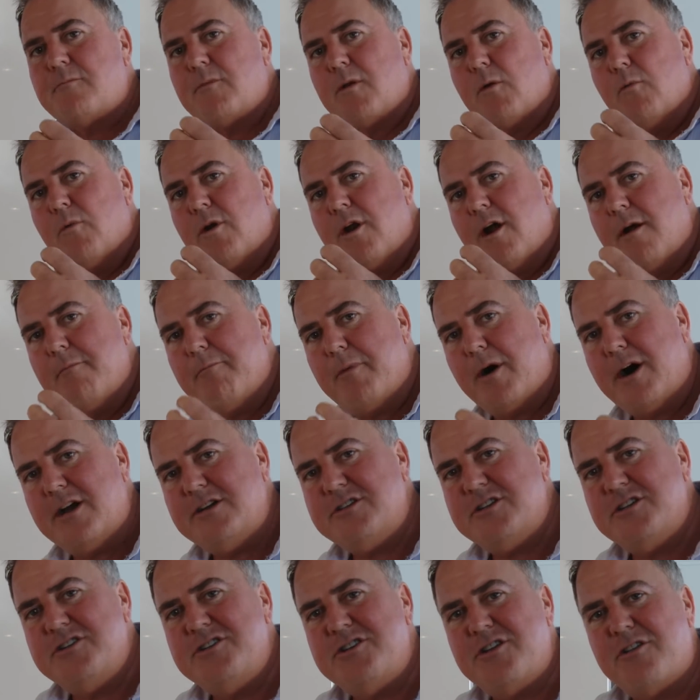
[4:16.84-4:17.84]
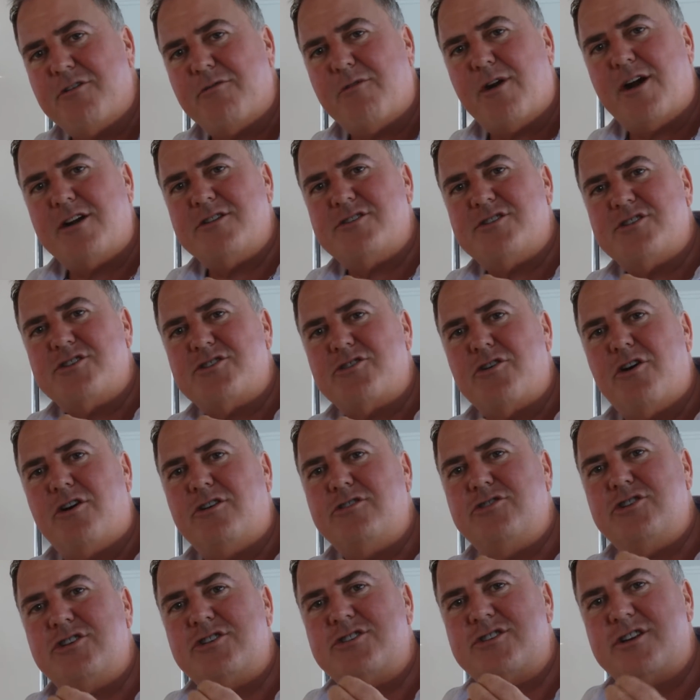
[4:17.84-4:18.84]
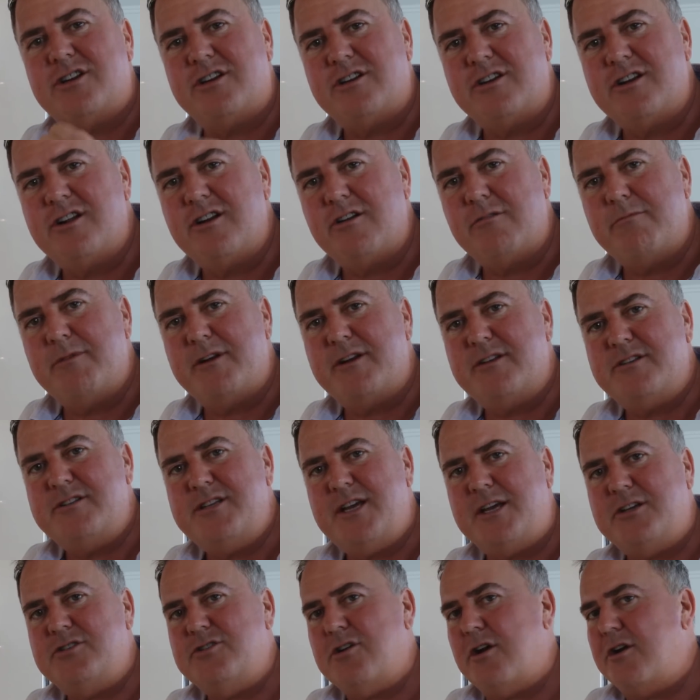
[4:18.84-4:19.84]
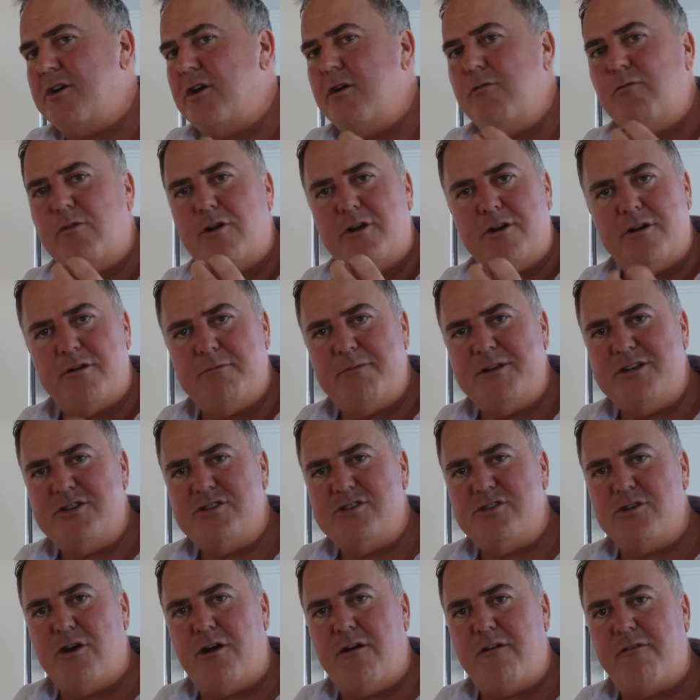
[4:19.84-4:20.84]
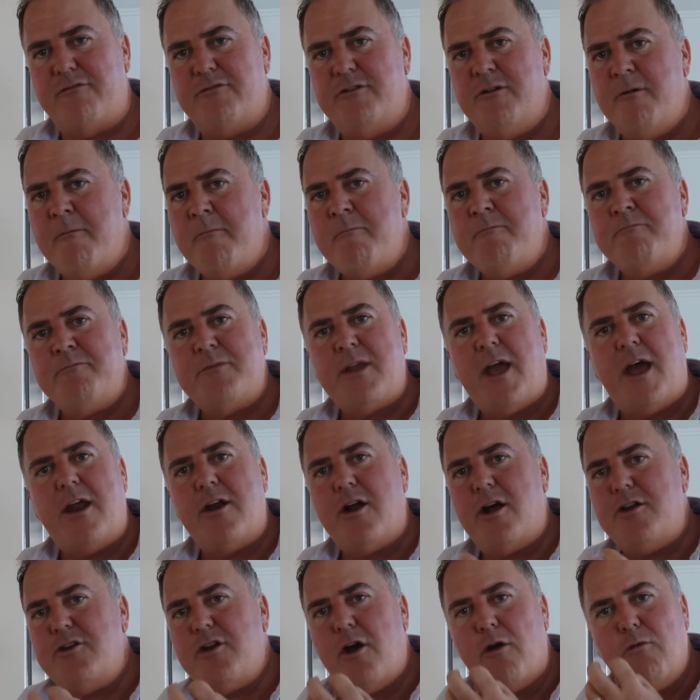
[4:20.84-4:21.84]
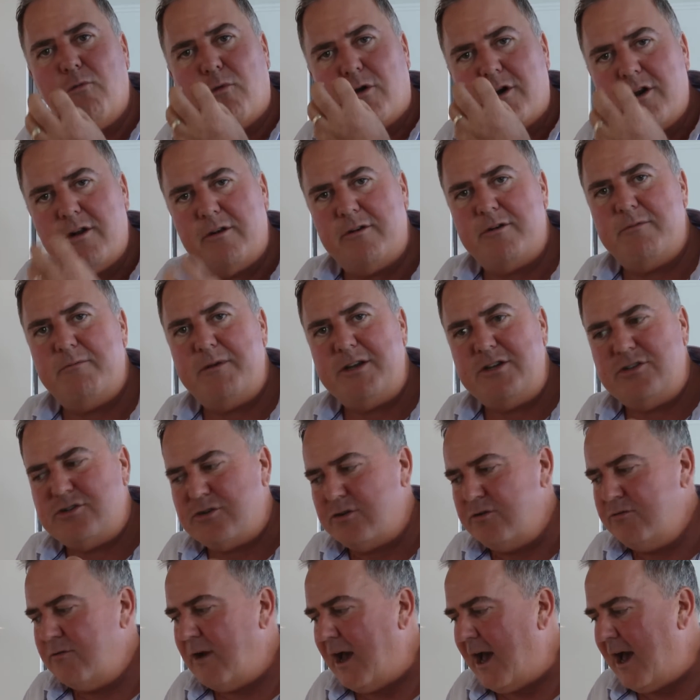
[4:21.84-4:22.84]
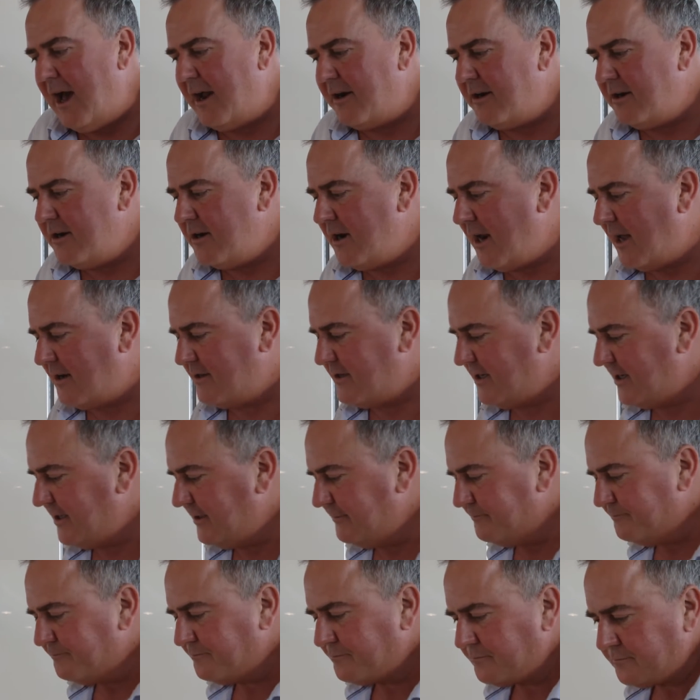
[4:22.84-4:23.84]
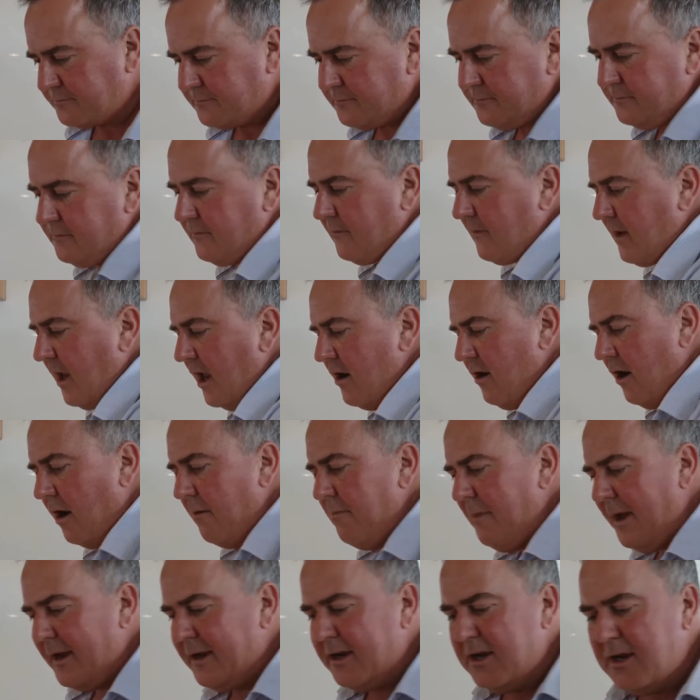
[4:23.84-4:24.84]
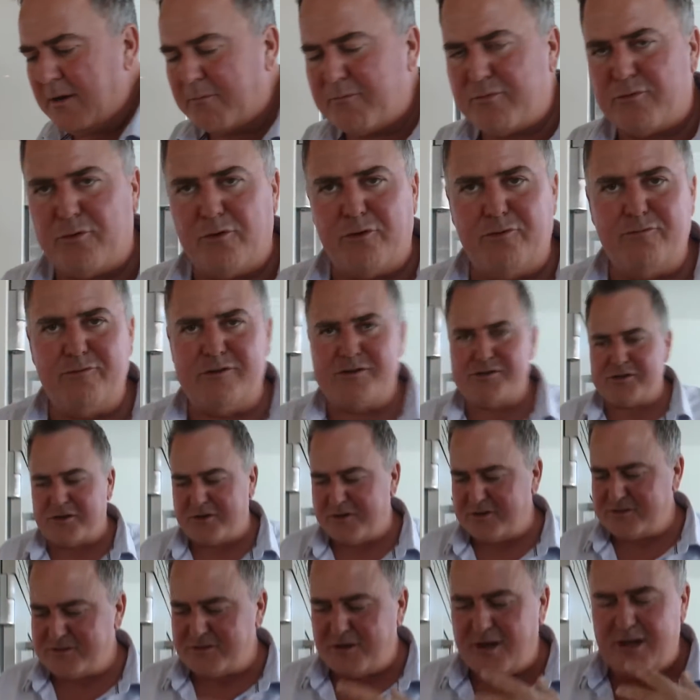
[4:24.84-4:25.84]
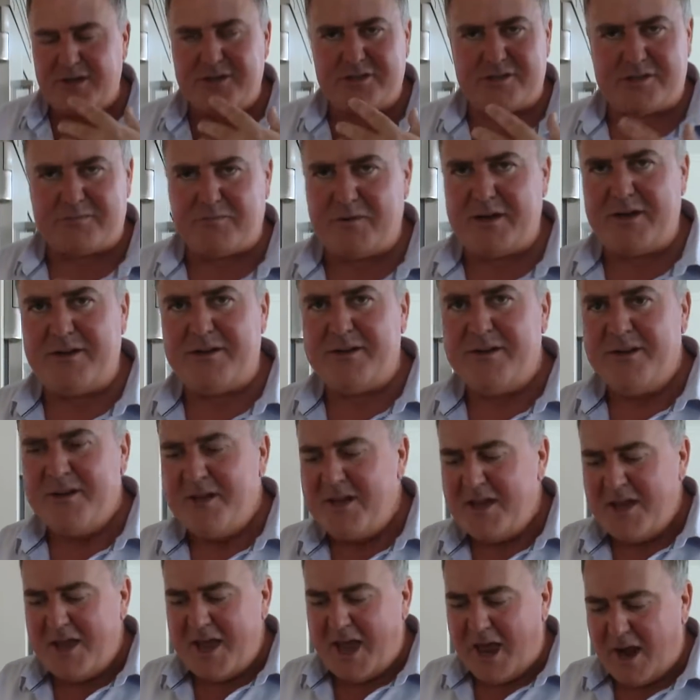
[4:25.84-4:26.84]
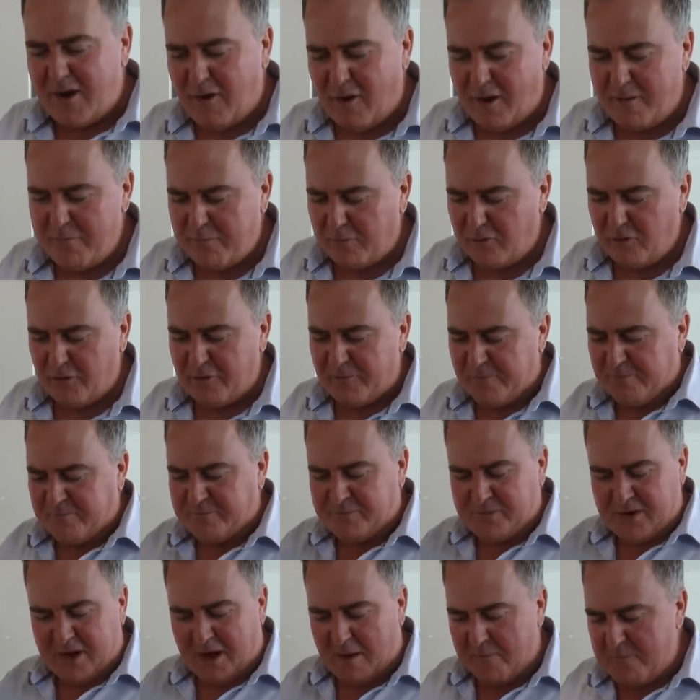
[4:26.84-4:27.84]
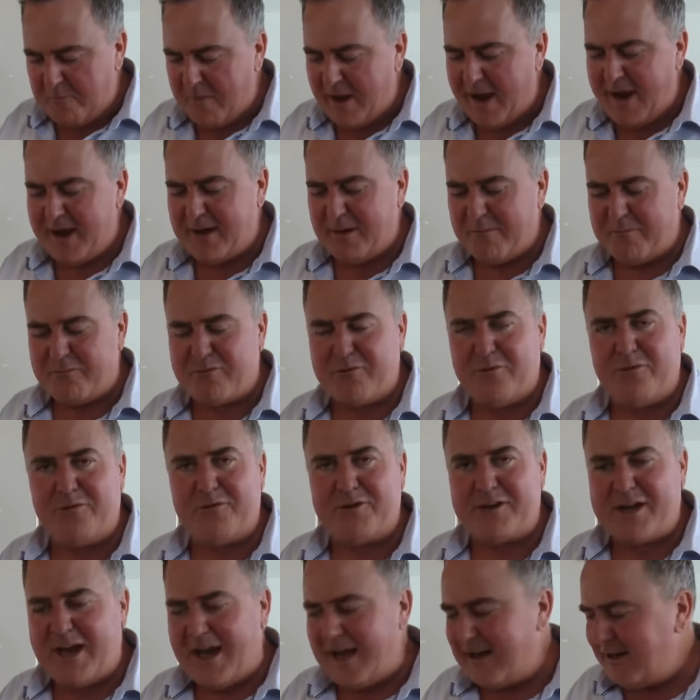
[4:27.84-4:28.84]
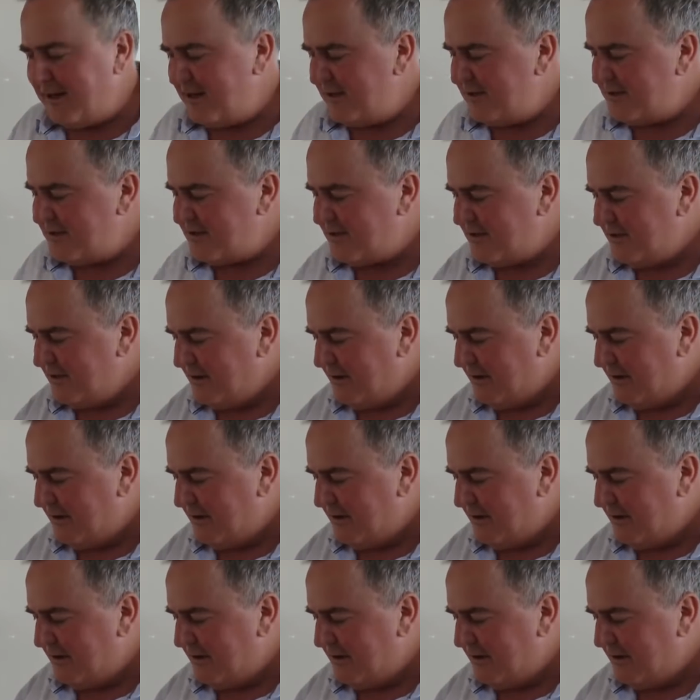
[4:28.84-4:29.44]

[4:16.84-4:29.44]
When I bite into the rice, it's got just a little bit of texture. I don't want it to be soft, and I don't want it to be too hard and nutty. And I'm making a prawn risotto, so I just went and I bought a bag of prawn cutlets,